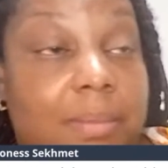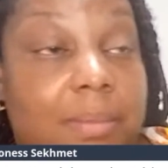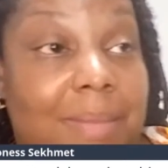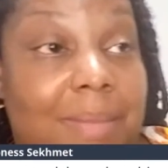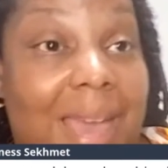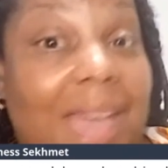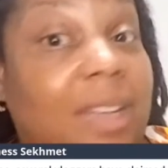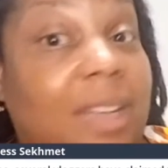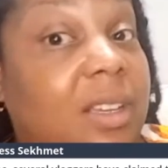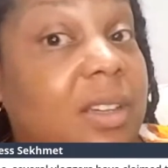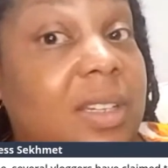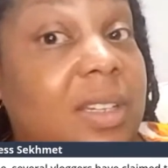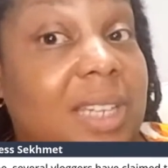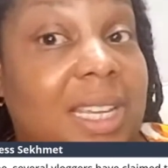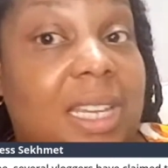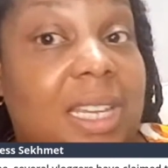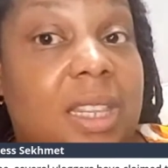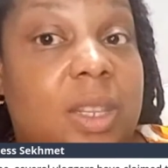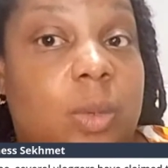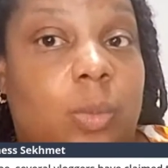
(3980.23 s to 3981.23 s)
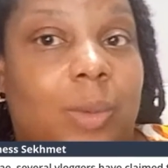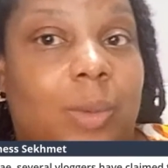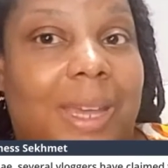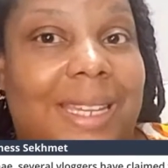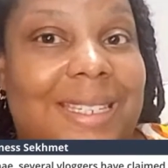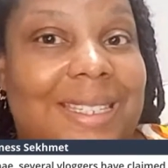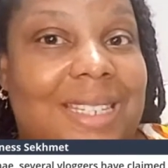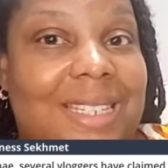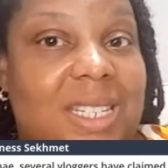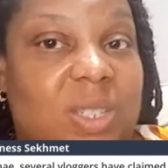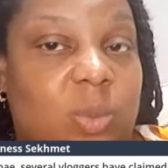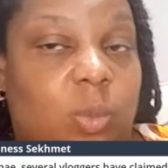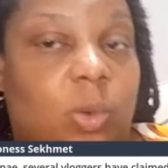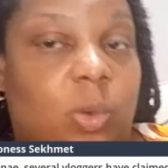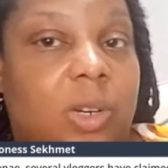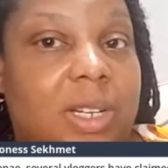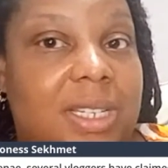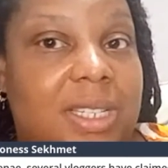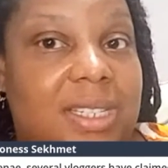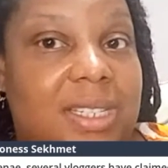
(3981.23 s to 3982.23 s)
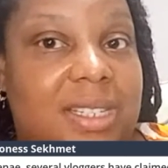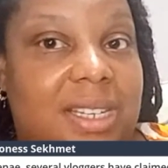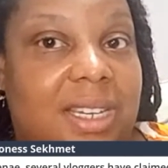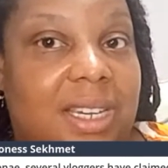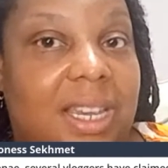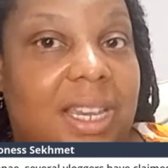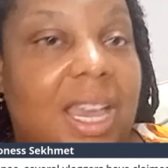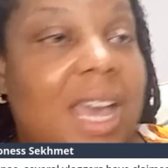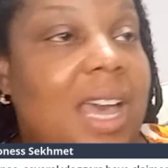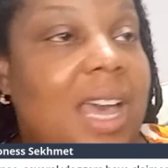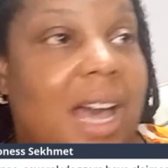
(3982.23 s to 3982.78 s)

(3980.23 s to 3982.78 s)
manhood in the West is wanting.